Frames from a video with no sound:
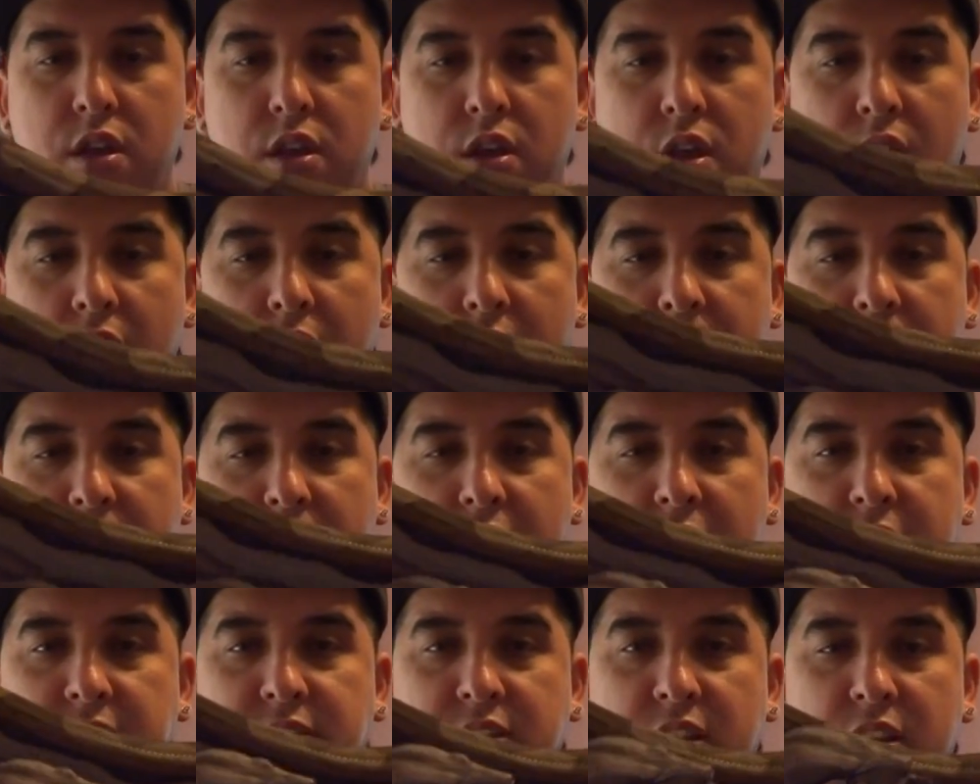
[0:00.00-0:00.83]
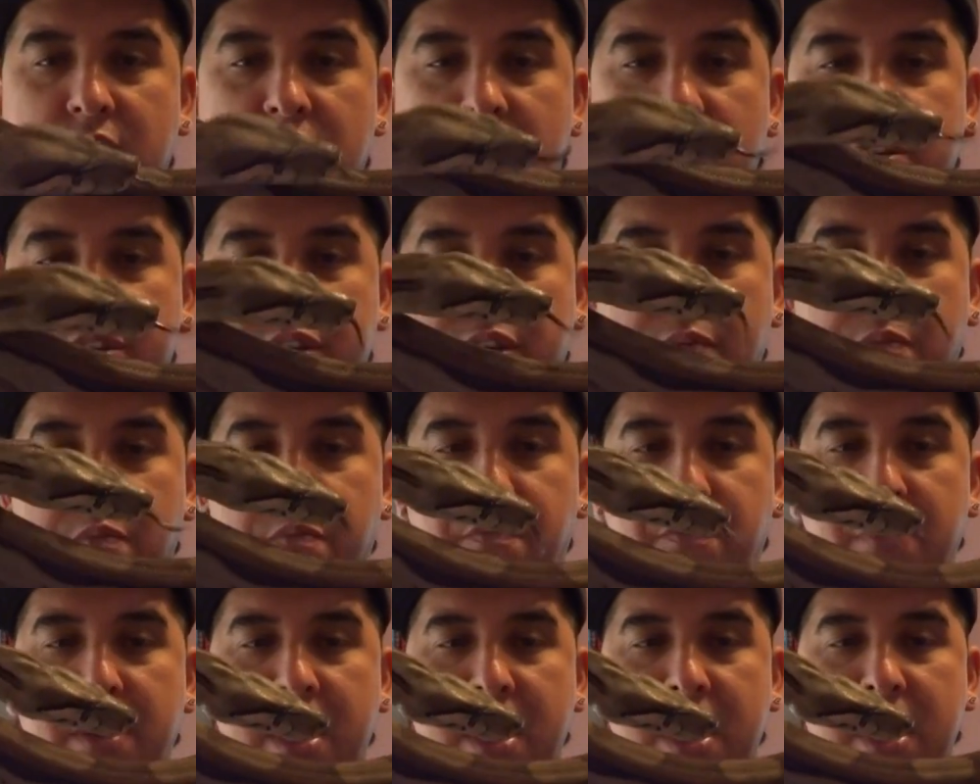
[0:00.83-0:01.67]
highlights in there,
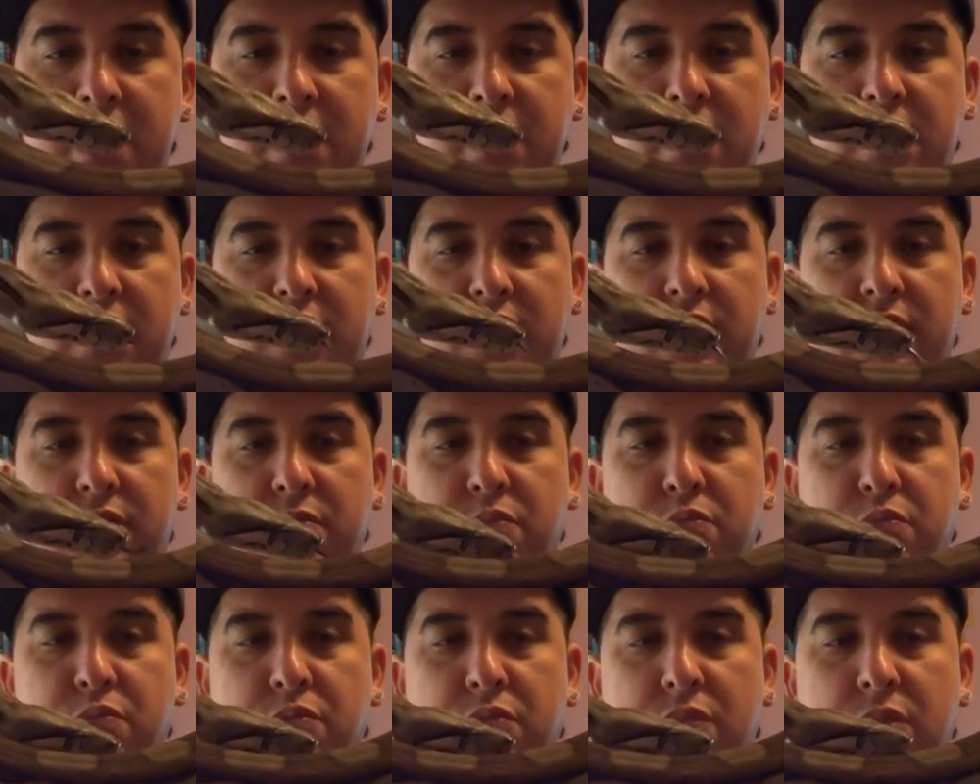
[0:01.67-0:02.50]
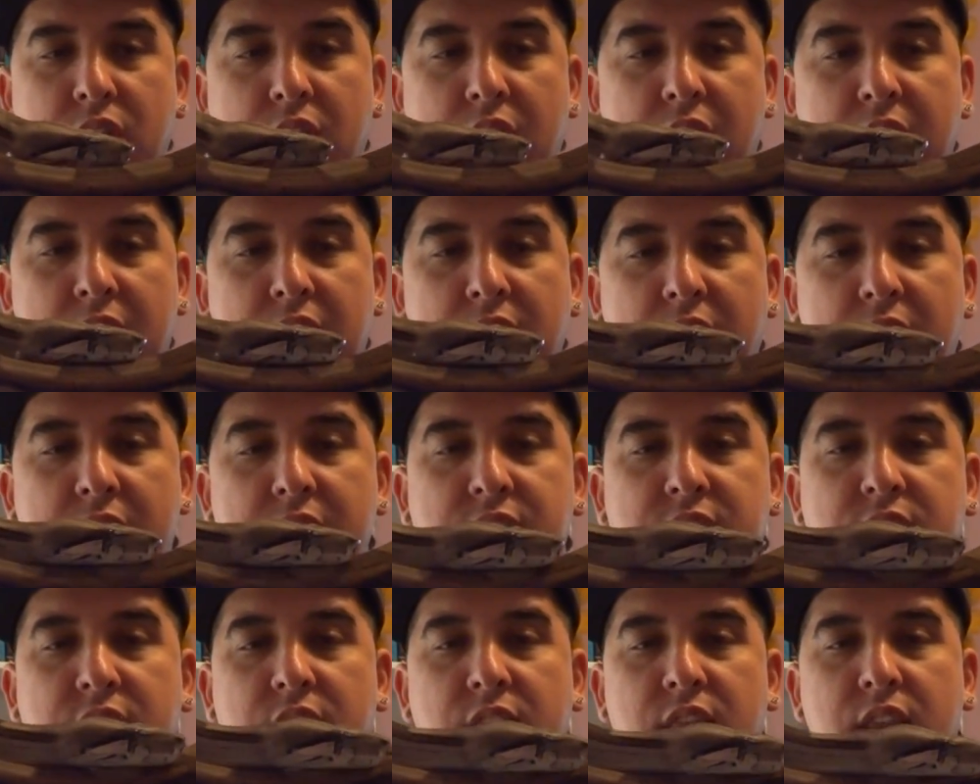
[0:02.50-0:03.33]
some pink
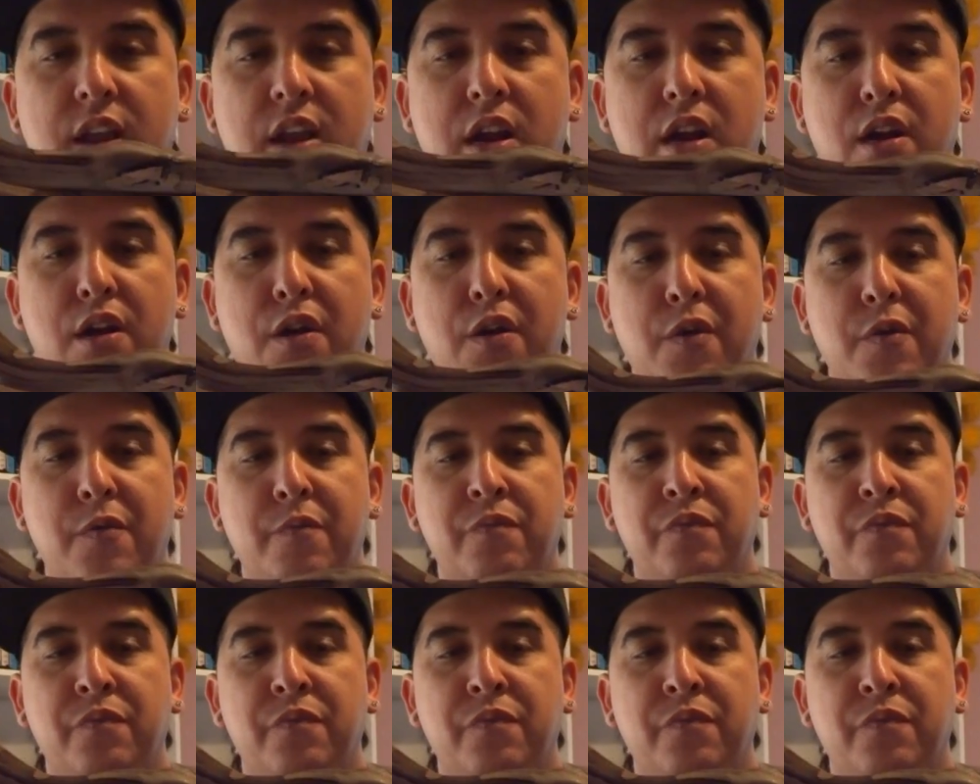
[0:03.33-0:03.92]
highlights in there.